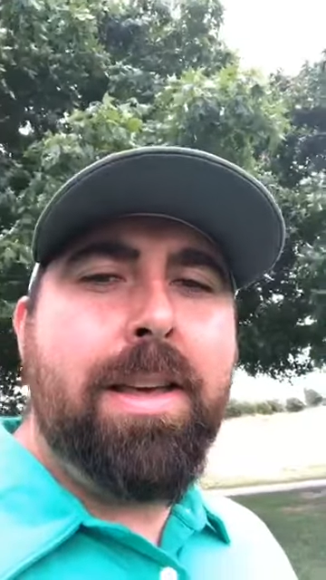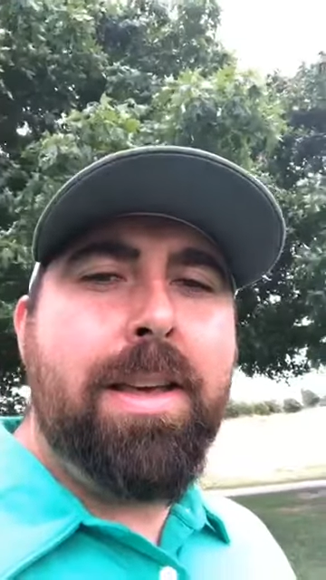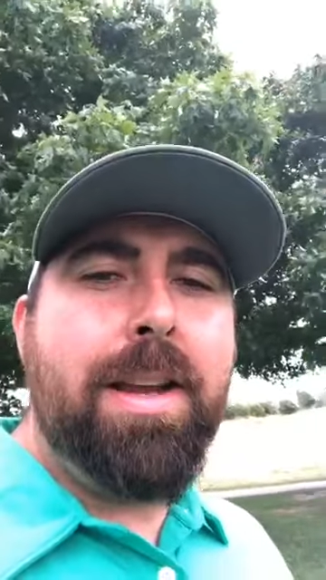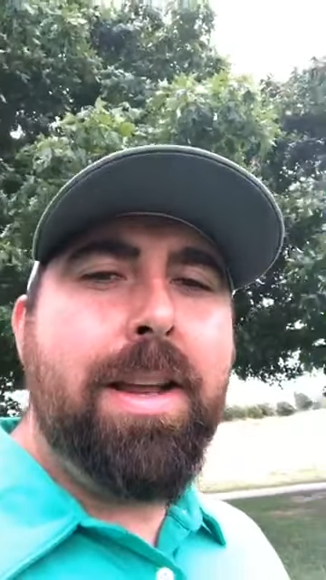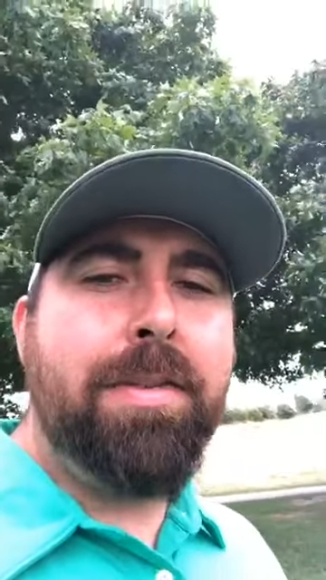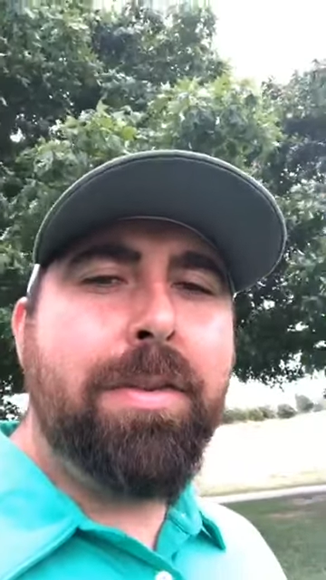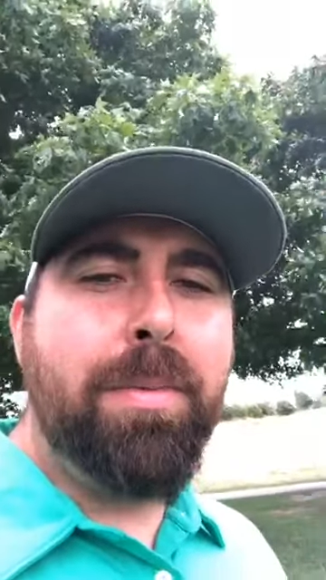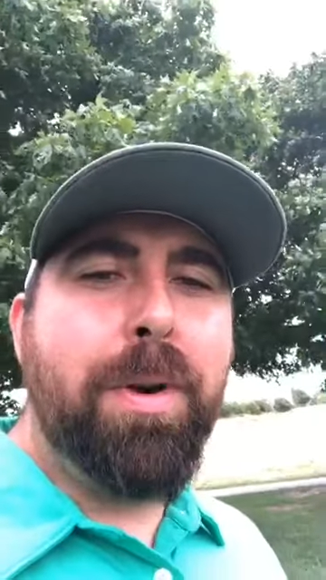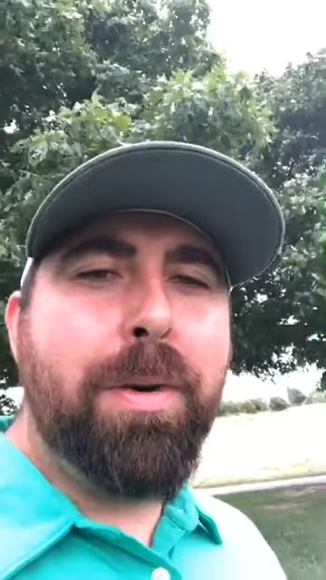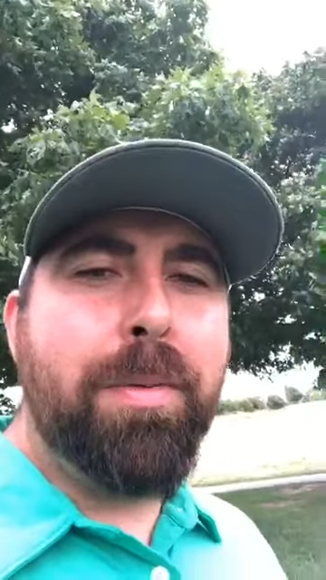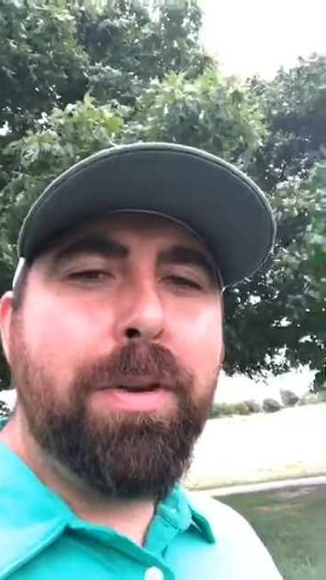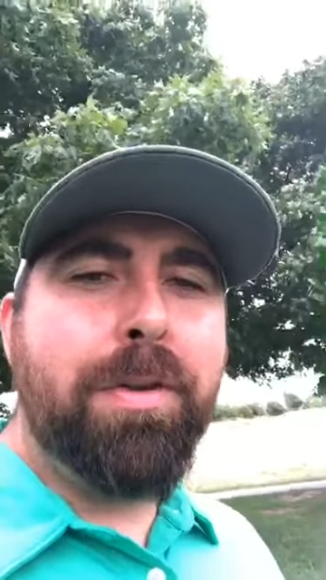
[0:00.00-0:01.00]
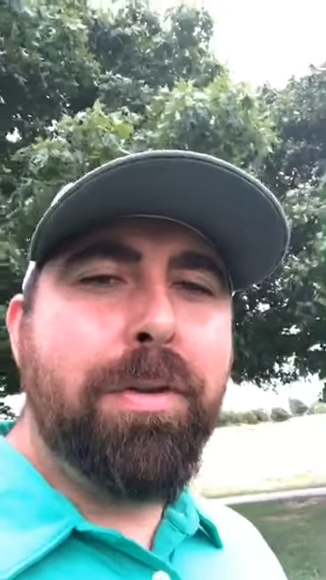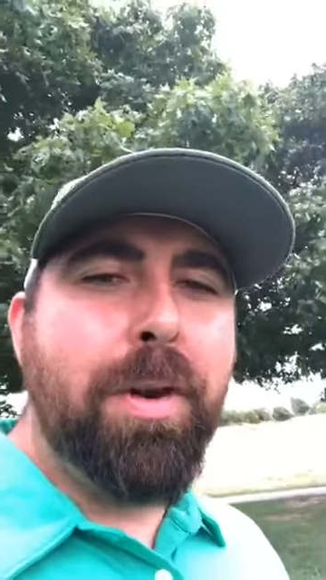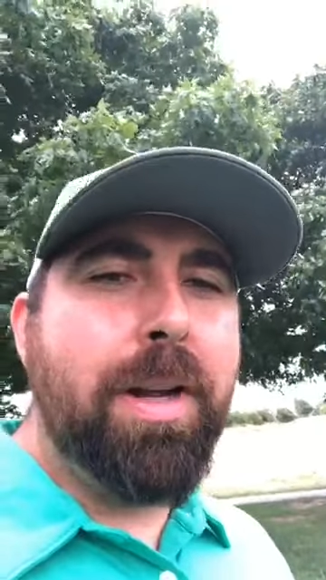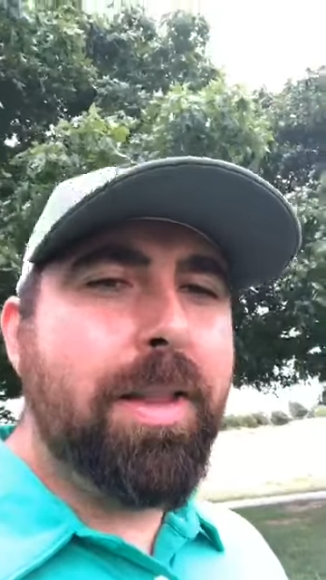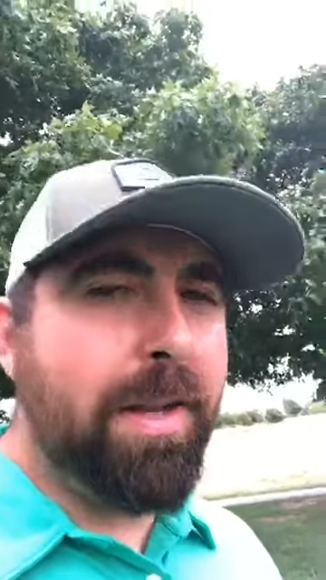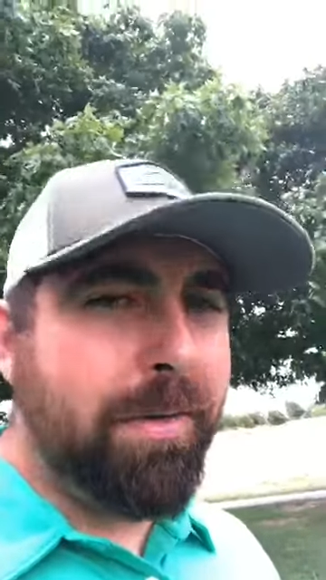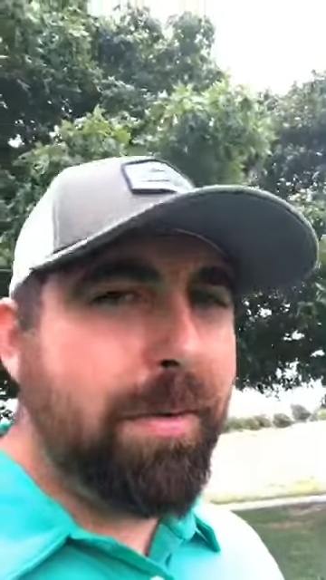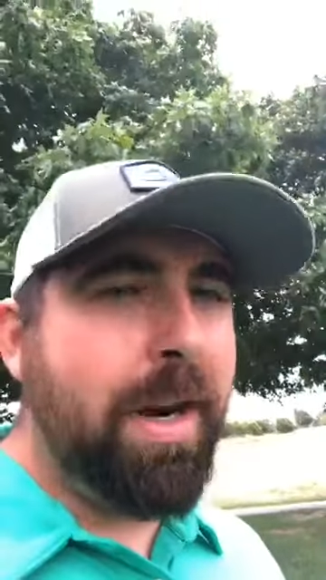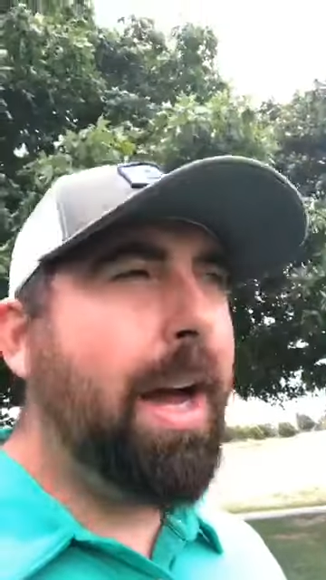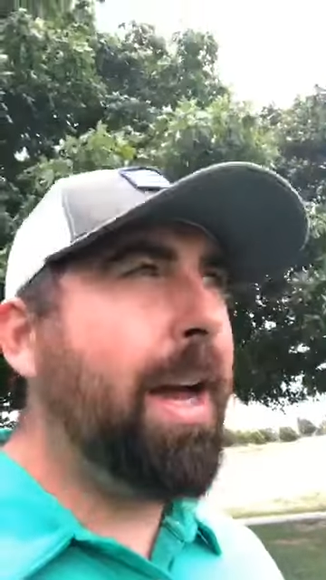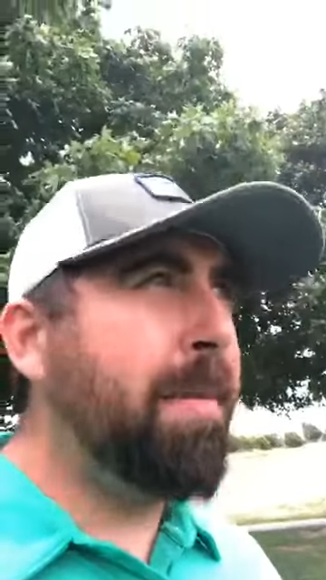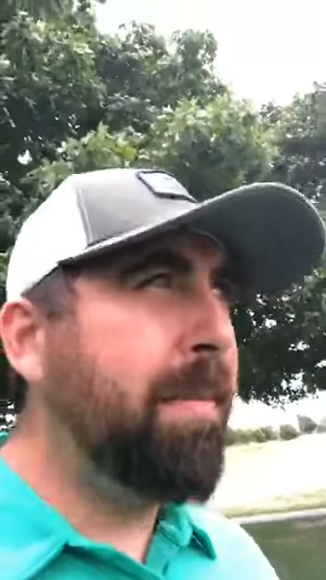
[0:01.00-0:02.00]
It isn't work when you enjoy it. That's
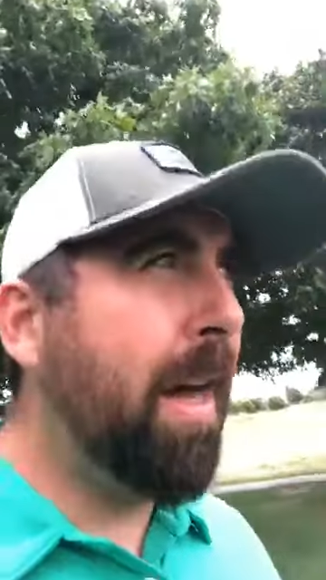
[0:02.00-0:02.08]
right.